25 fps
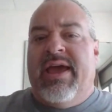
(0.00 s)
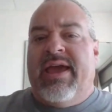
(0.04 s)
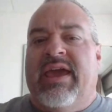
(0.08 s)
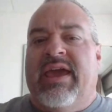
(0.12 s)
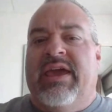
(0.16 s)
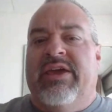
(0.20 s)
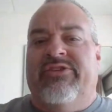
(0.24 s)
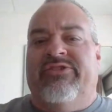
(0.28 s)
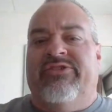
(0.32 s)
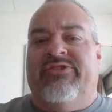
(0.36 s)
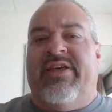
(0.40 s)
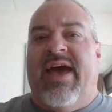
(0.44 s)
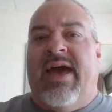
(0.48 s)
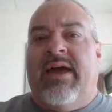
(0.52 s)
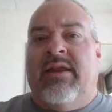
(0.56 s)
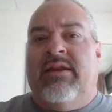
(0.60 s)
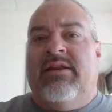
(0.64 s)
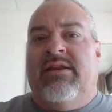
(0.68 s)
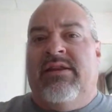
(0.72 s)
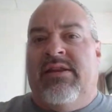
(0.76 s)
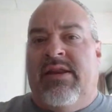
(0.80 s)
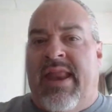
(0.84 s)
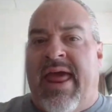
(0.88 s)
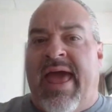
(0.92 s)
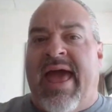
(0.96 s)
is that
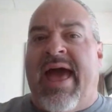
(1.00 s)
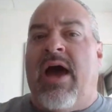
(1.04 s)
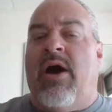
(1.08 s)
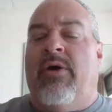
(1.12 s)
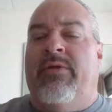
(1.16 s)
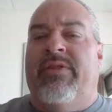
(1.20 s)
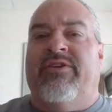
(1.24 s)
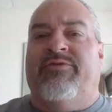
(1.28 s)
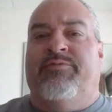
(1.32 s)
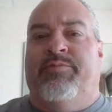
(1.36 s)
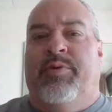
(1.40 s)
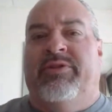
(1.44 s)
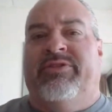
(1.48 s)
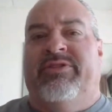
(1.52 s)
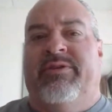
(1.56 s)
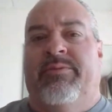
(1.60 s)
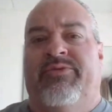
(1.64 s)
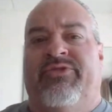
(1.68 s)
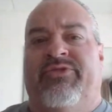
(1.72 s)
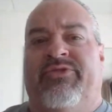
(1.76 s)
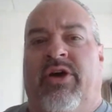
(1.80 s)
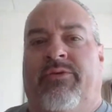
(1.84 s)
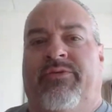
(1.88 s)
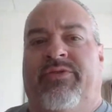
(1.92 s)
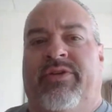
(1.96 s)
now they've put
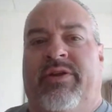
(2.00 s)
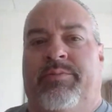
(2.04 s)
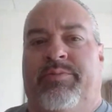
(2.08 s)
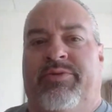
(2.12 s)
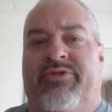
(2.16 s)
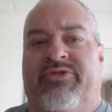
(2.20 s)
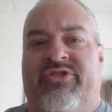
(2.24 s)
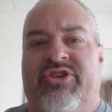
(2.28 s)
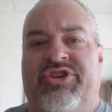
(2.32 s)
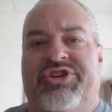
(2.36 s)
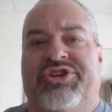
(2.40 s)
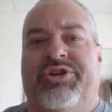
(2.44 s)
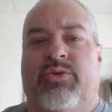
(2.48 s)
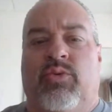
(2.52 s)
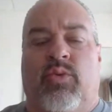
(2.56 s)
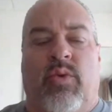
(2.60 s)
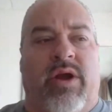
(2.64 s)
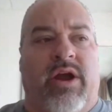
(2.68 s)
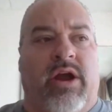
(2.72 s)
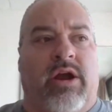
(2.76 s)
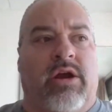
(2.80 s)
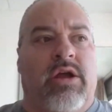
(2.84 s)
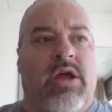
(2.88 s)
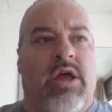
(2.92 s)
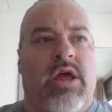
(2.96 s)
themselves in a position
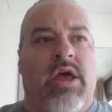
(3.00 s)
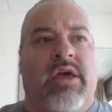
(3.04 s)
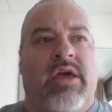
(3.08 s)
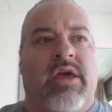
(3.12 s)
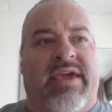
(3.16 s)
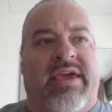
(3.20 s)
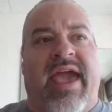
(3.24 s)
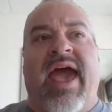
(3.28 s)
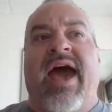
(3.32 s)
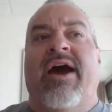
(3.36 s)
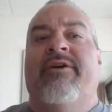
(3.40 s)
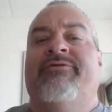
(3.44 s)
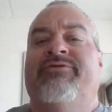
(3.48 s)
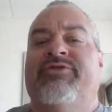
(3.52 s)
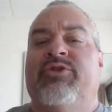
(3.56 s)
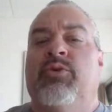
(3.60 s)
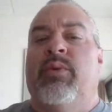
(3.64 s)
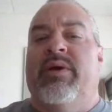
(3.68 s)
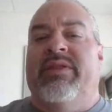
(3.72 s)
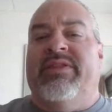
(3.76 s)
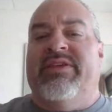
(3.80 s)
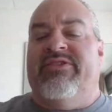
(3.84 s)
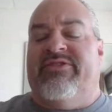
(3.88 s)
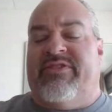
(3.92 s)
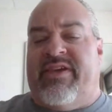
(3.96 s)
where you have to
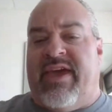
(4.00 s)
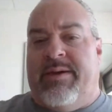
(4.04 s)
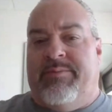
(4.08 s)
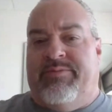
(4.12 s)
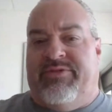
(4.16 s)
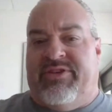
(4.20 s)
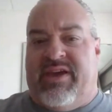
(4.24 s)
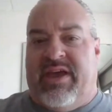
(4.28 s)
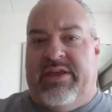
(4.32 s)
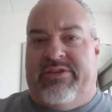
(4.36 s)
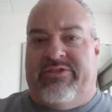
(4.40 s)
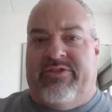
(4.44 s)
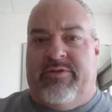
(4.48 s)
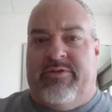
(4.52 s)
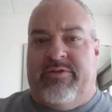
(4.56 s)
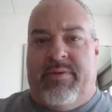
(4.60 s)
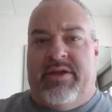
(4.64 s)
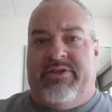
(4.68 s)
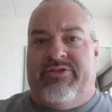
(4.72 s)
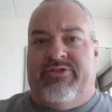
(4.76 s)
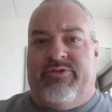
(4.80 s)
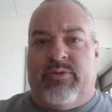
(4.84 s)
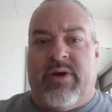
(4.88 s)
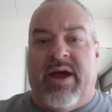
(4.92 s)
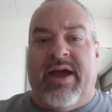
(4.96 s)
win these games against the
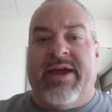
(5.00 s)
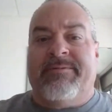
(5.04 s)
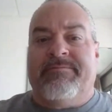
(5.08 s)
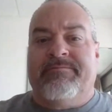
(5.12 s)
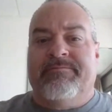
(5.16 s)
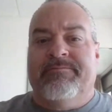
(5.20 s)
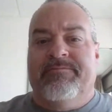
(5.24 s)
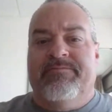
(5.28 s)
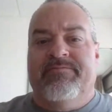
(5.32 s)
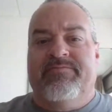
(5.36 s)
Mets, right?